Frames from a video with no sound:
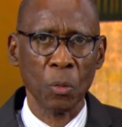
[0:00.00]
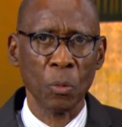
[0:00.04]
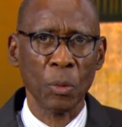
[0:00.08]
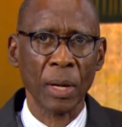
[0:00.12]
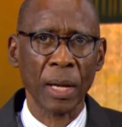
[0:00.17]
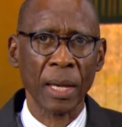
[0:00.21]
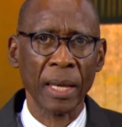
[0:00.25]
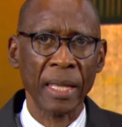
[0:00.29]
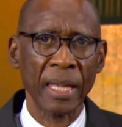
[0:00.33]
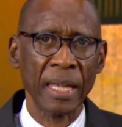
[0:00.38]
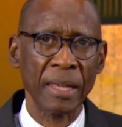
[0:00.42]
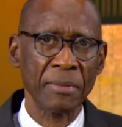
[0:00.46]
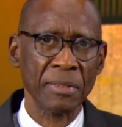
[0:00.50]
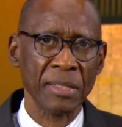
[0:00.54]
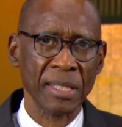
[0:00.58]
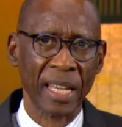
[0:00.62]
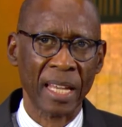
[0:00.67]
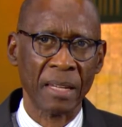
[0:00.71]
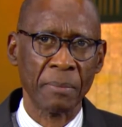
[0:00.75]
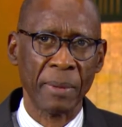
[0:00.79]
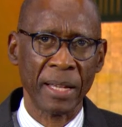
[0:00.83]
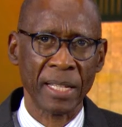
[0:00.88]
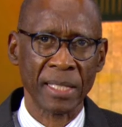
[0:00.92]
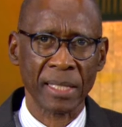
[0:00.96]
will live
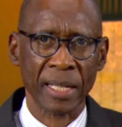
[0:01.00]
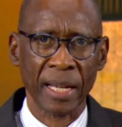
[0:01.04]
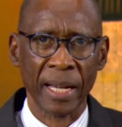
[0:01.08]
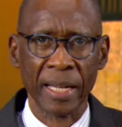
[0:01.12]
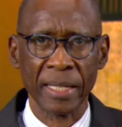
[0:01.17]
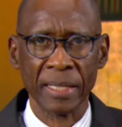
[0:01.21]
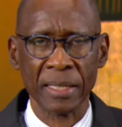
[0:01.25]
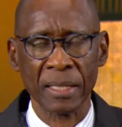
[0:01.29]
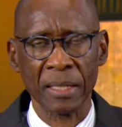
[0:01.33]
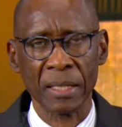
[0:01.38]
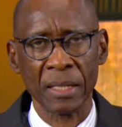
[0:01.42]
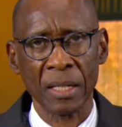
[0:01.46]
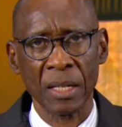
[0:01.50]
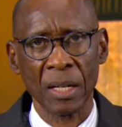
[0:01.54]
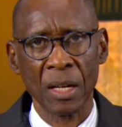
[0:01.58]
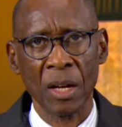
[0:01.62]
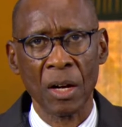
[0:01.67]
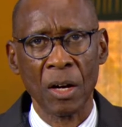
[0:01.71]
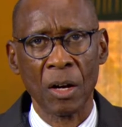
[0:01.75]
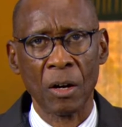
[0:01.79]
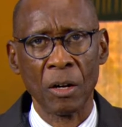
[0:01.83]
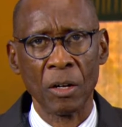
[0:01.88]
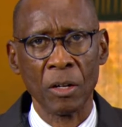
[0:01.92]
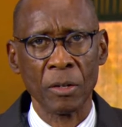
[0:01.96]
side by side
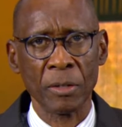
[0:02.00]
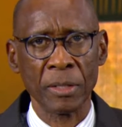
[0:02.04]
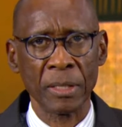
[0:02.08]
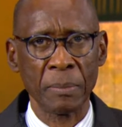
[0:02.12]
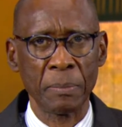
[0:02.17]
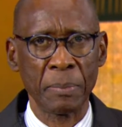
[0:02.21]
along